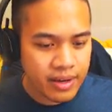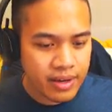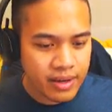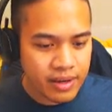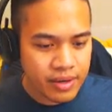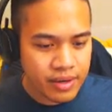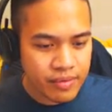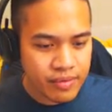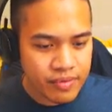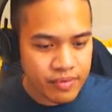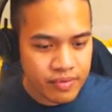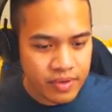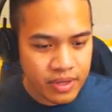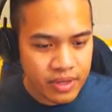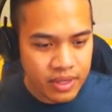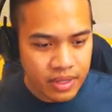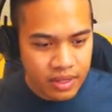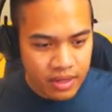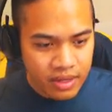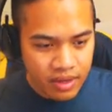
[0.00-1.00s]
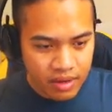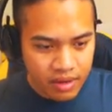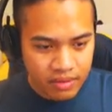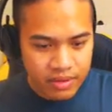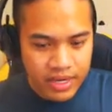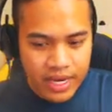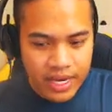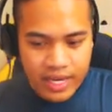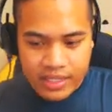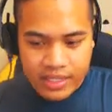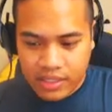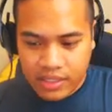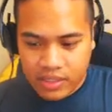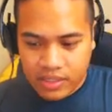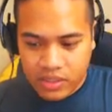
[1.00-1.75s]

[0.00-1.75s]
of all the assets.